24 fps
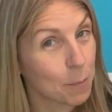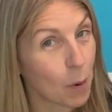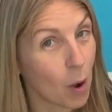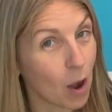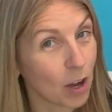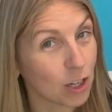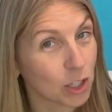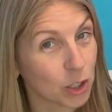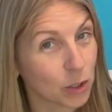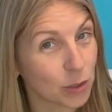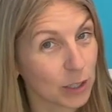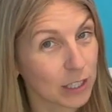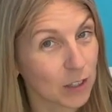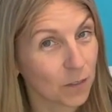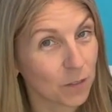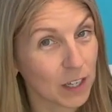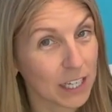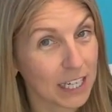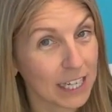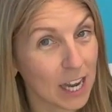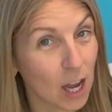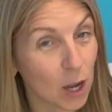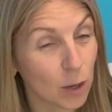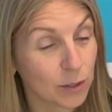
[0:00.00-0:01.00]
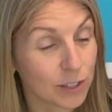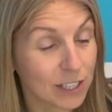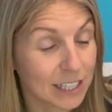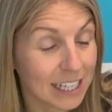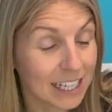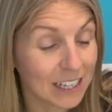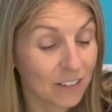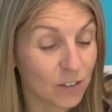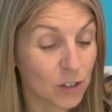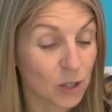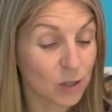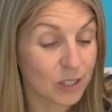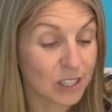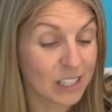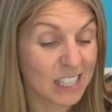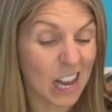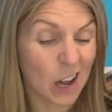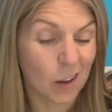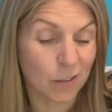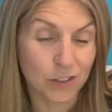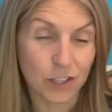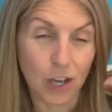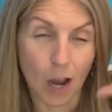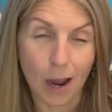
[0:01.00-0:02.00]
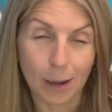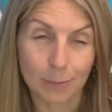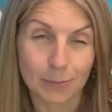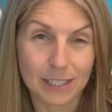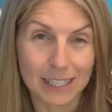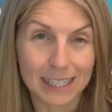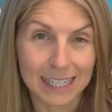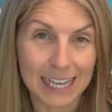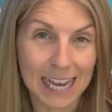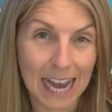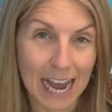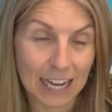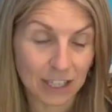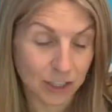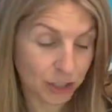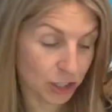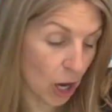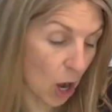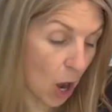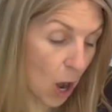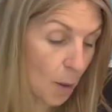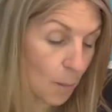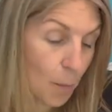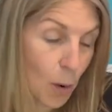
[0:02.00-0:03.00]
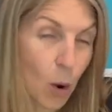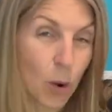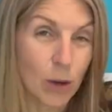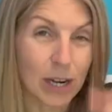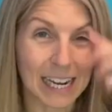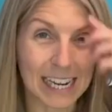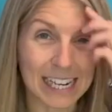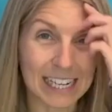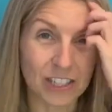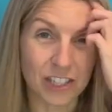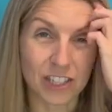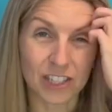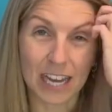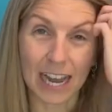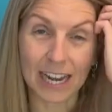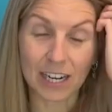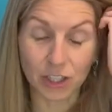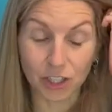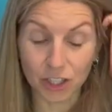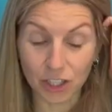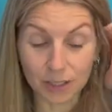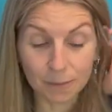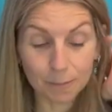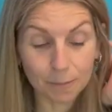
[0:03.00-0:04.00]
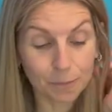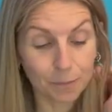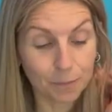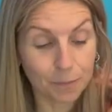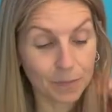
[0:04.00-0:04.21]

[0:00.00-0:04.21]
part during the video to give yourself time to catch up on each section.